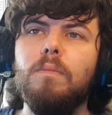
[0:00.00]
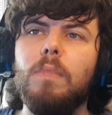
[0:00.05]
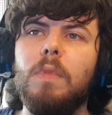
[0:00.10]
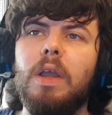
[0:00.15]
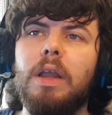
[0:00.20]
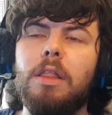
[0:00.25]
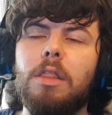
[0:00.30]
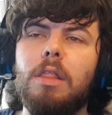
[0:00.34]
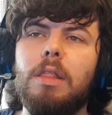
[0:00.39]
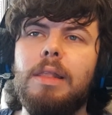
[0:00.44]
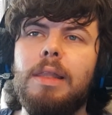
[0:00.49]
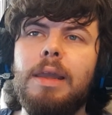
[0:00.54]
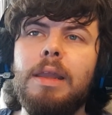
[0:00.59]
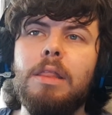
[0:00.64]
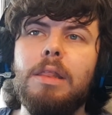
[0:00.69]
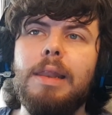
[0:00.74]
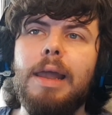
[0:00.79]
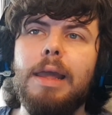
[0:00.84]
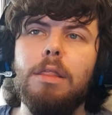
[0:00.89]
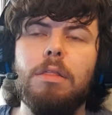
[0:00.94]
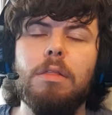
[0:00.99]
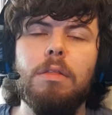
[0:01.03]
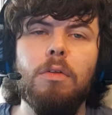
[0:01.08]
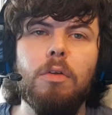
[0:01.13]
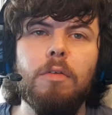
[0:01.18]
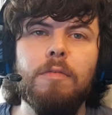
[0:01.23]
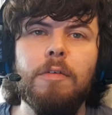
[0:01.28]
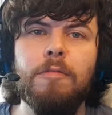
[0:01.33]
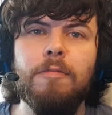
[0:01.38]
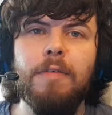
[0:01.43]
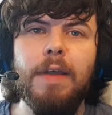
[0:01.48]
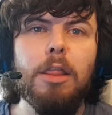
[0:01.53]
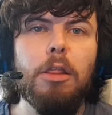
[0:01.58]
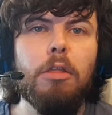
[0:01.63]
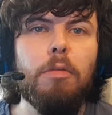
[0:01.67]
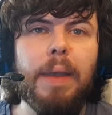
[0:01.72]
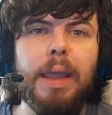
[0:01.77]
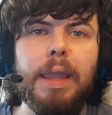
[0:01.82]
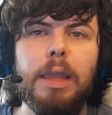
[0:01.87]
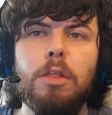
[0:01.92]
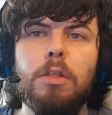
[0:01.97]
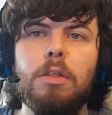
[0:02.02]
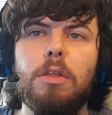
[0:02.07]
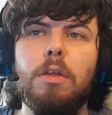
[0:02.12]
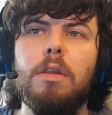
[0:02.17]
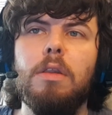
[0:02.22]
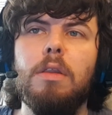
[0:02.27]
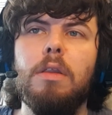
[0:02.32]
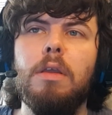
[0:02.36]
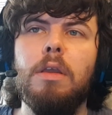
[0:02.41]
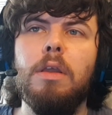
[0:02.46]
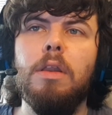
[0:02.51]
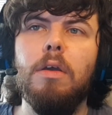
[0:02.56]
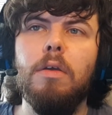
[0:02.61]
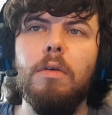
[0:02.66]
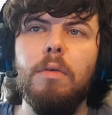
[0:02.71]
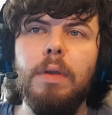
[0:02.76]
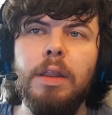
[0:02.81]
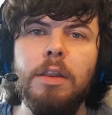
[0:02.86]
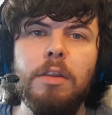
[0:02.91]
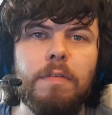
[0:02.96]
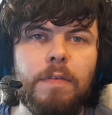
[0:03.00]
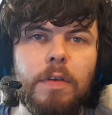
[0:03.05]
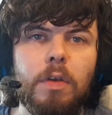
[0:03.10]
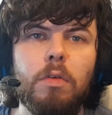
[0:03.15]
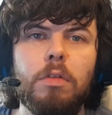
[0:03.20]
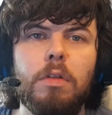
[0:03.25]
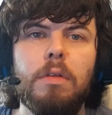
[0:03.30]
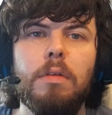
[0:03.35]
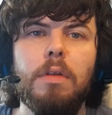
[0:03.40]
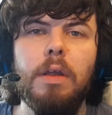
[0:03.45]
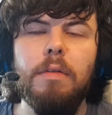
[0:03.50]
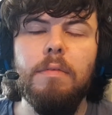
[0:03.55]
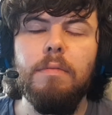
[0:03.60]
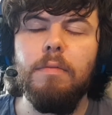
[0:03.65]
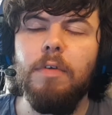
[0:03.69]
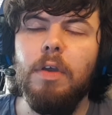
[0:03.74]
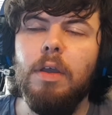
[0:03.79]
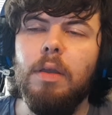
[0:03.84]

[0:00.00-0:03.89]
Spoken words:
It's less sort of events based and interviews and